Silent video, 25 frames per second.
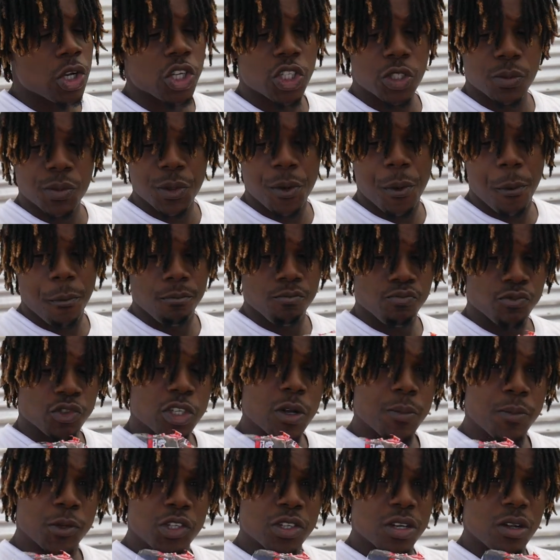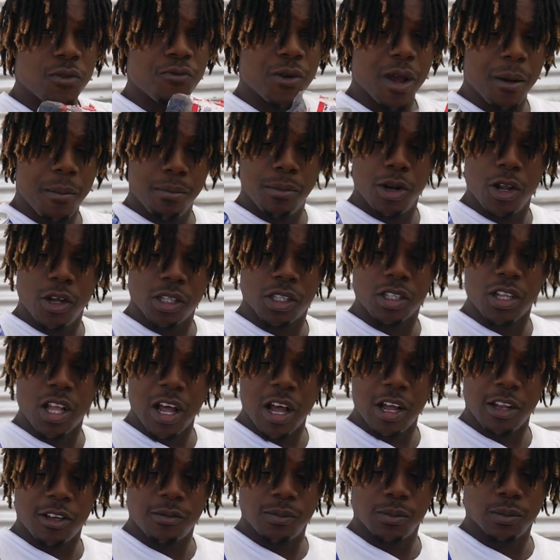Trust me. Super Gen from
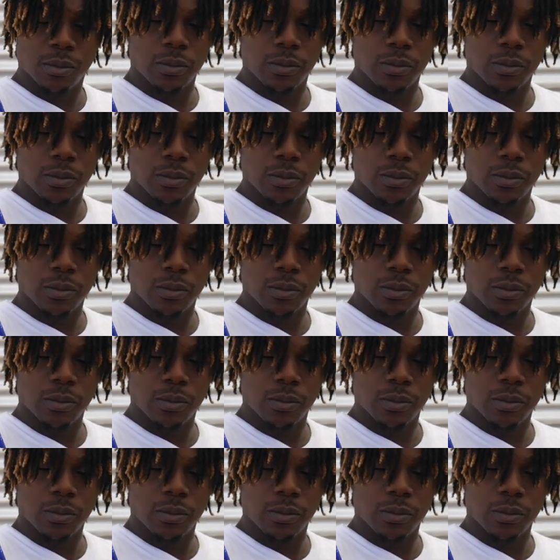Blue.